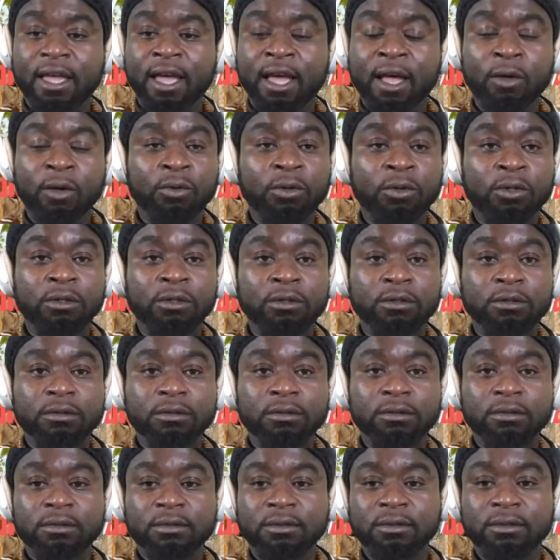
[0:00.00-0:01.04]
I will
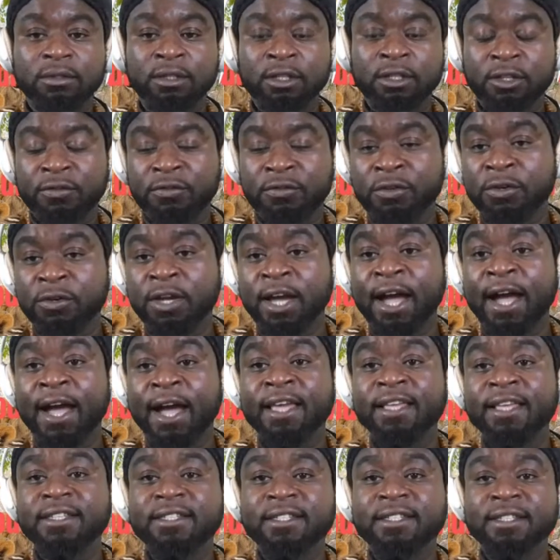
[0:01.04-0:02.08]
leave you
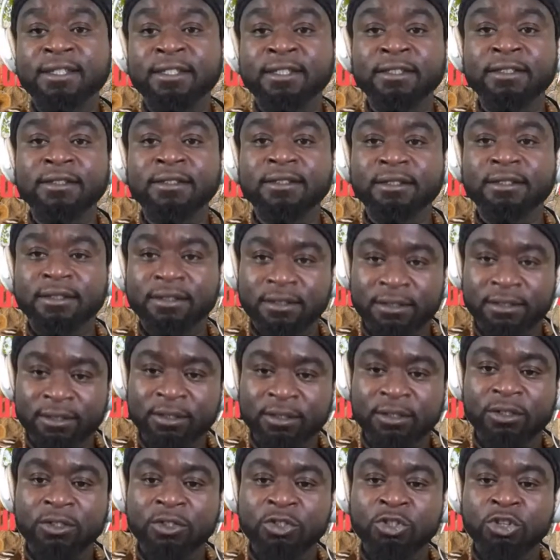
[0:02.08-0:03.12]
guys and
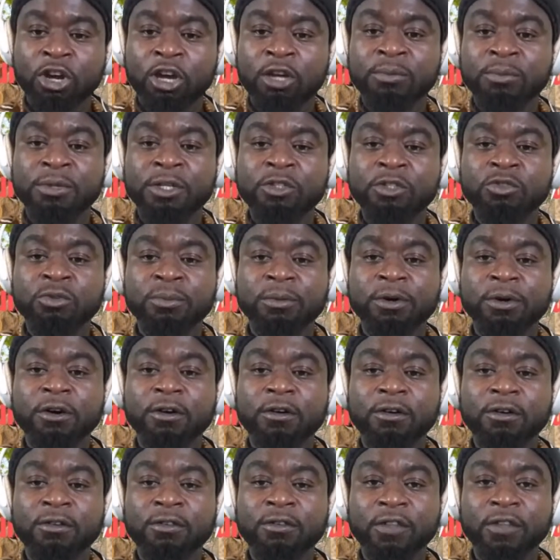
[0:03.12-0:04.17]
join me
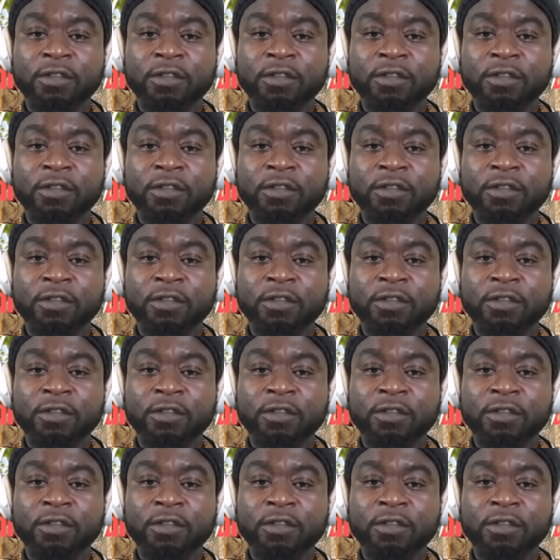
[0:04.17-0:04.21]
tomorrow.